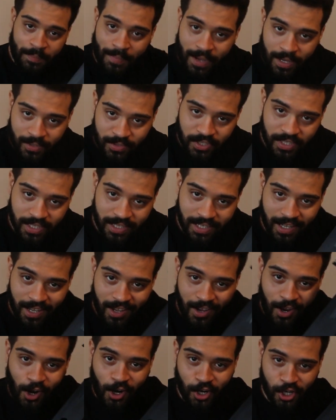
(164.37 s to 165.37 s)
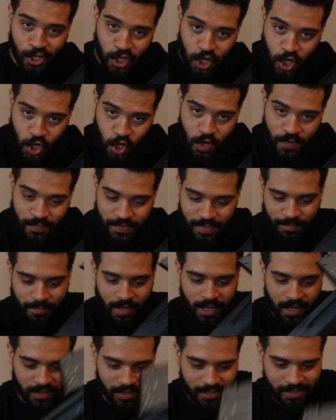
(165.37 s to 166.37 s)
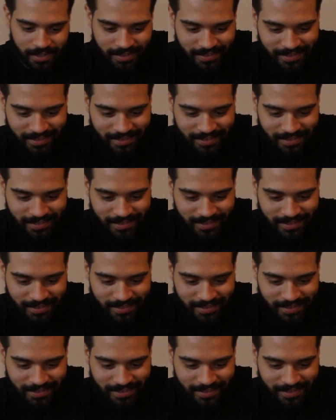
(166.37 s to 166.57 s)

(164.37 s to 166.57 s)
mounting our curved monitor.